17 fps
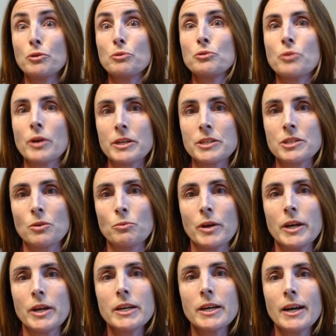drinks a
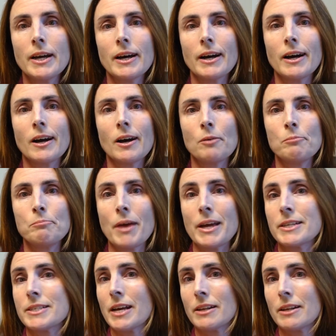week
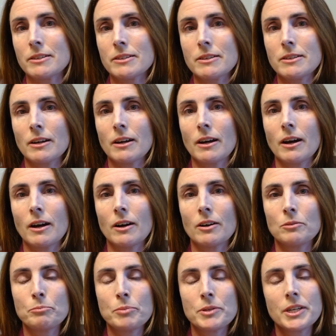makes sense,
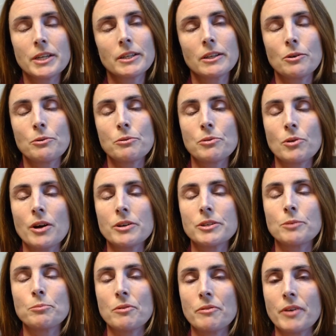particularly with regard
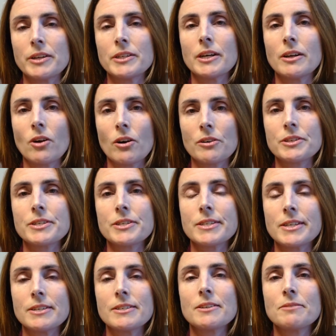to preventing heart
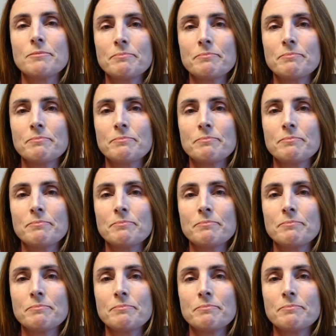disease.